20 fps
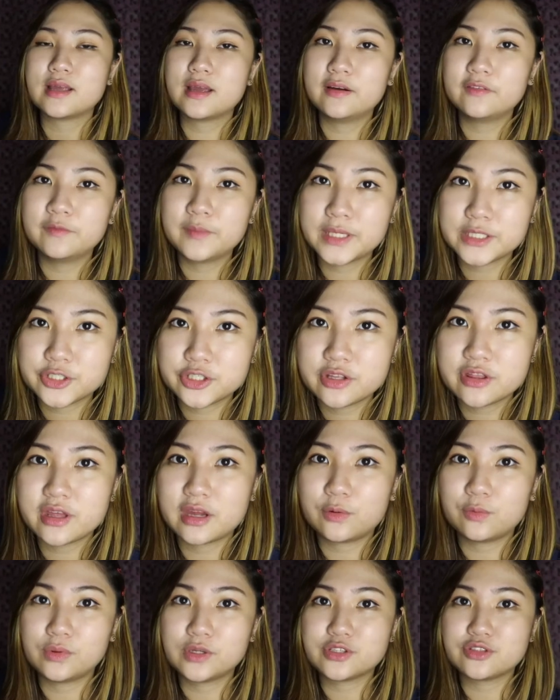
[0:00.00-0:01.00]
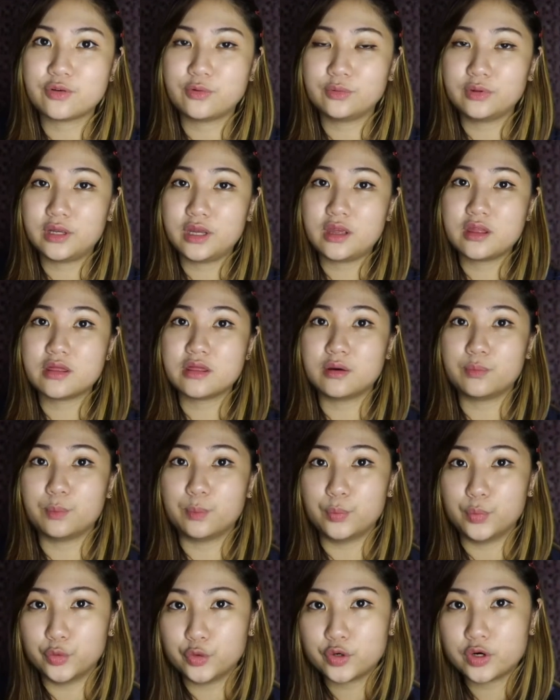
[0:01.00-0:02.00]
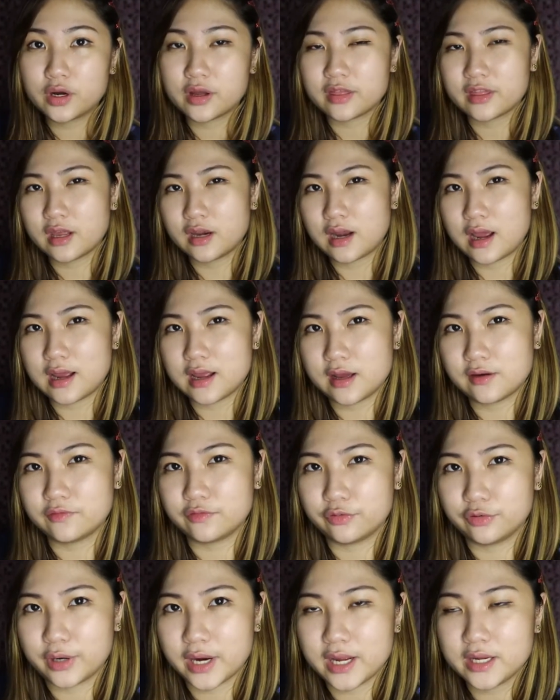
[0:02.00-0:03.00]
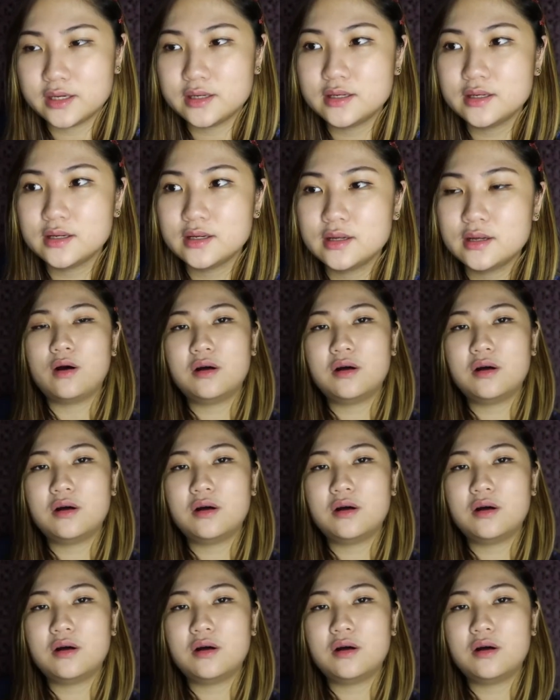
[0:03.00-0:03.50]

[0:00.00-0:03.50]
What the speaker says: I have mentioned, that was only the book that I have read.